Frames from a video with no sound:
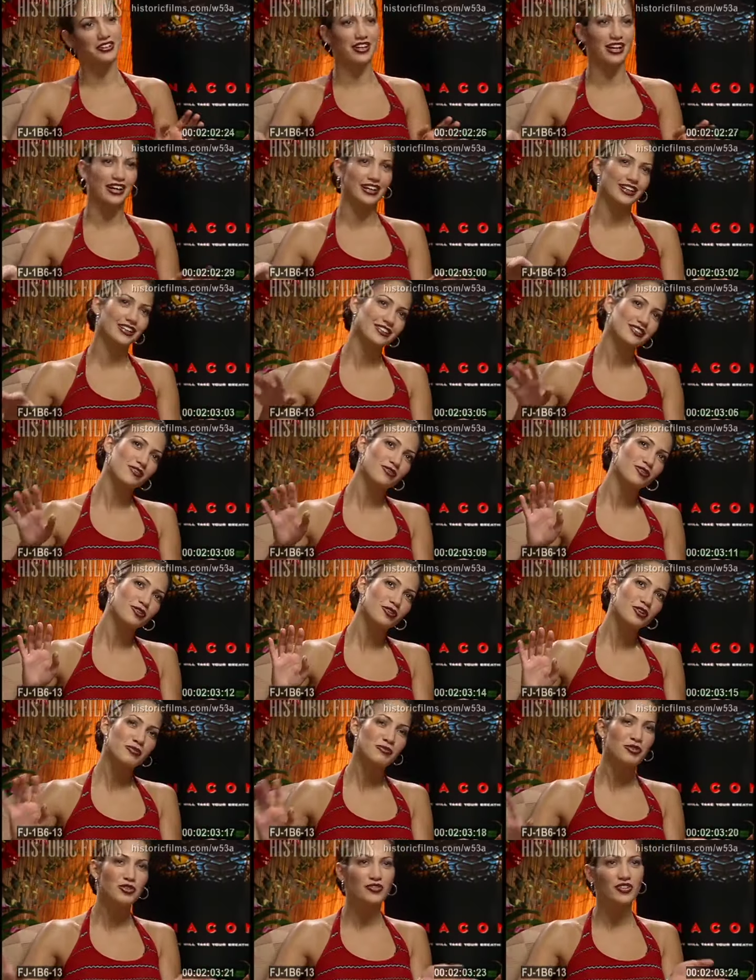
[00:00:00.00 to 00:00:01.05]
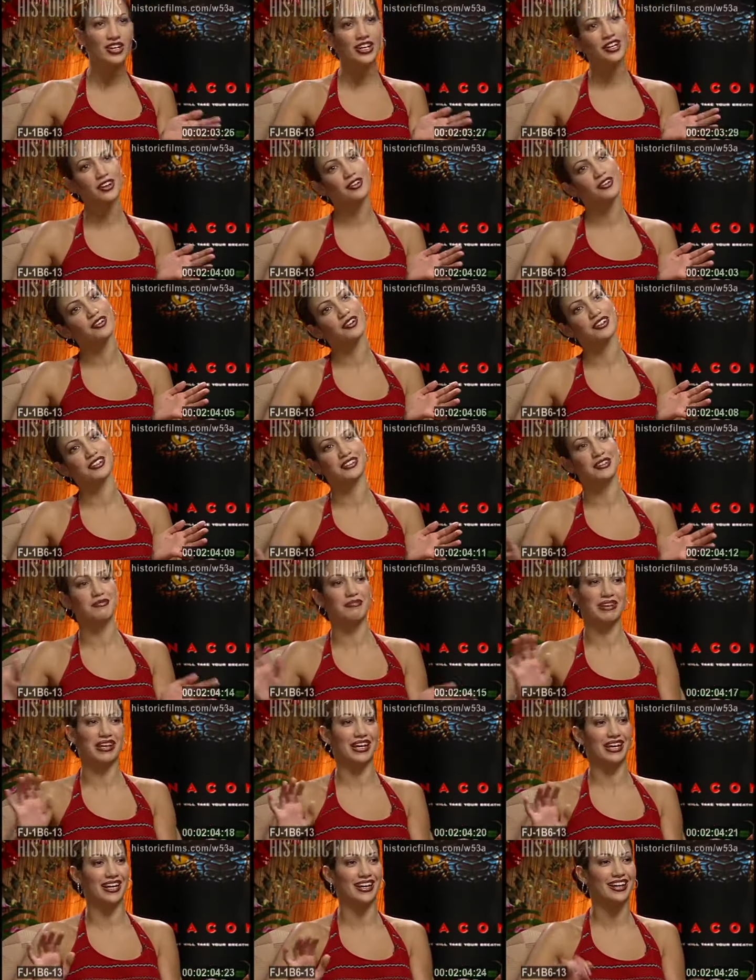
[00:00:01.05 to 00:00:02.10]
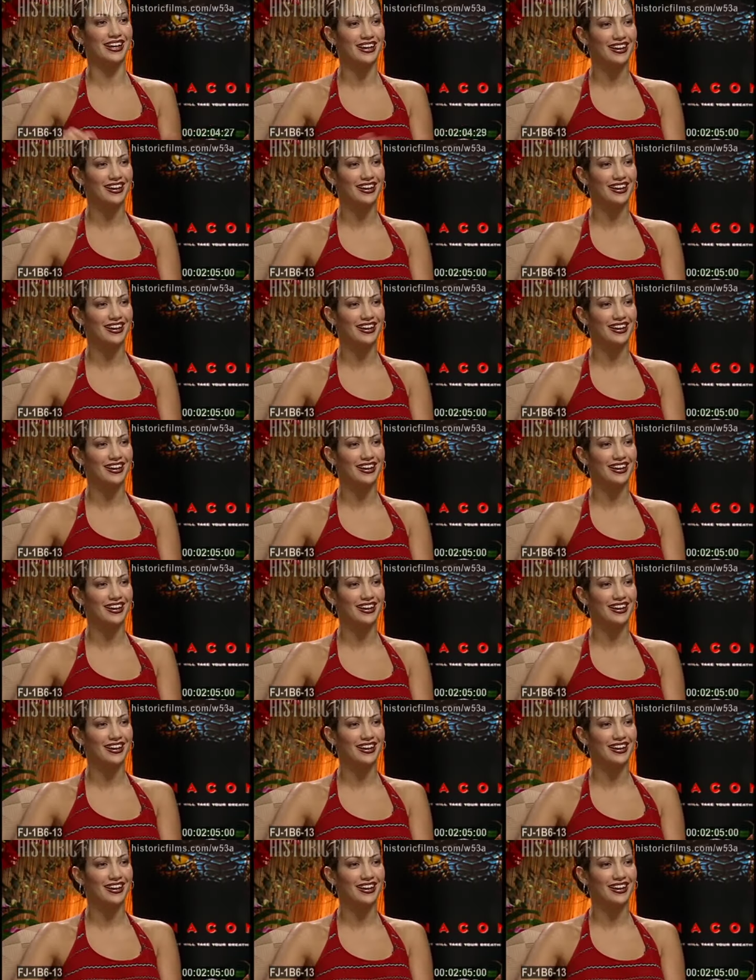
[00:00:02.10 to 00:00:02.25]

You're like, is the floor moving or is it me?